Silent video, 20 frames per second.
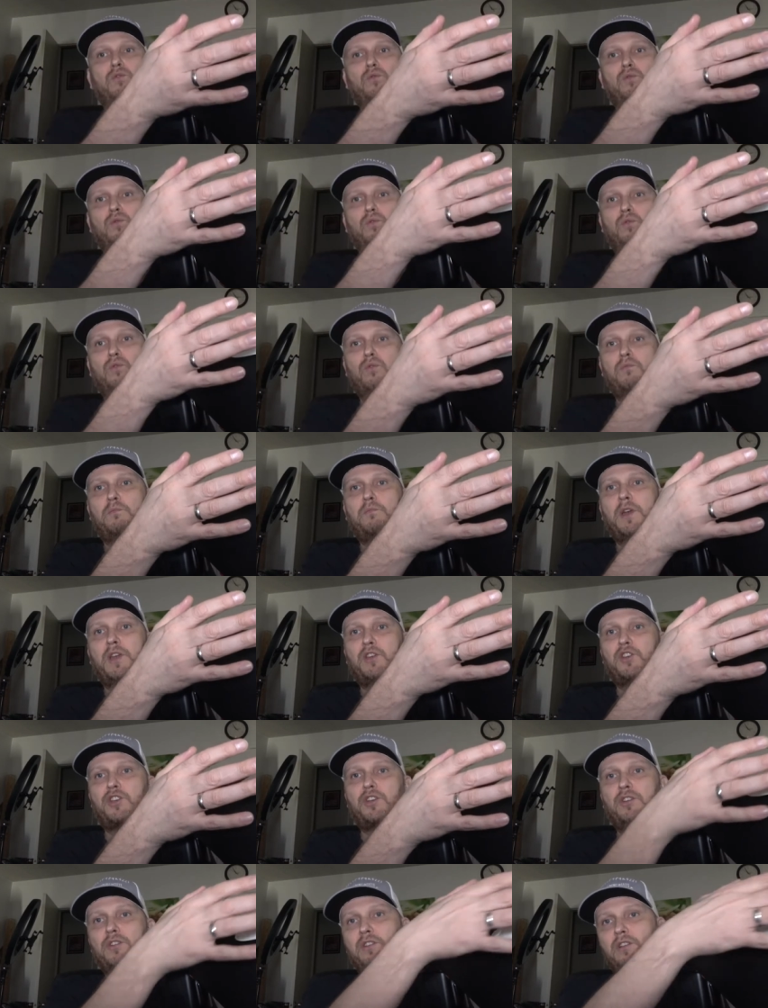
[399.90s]
to make
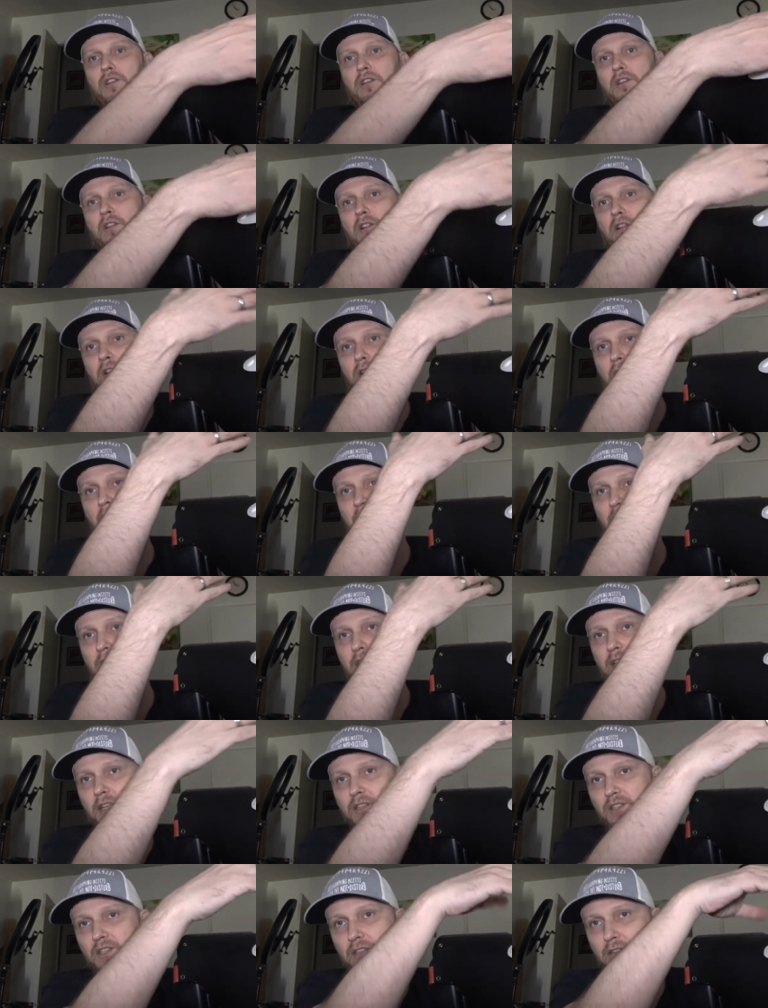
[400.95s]
sure the light
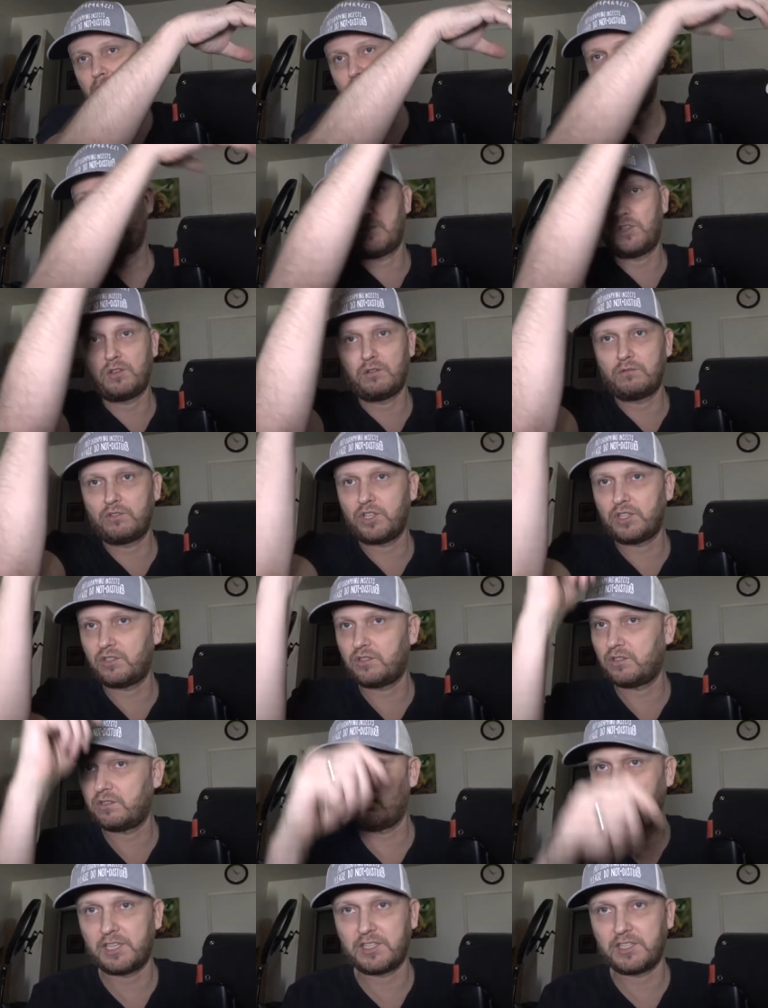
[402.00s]
doesn't, you know, just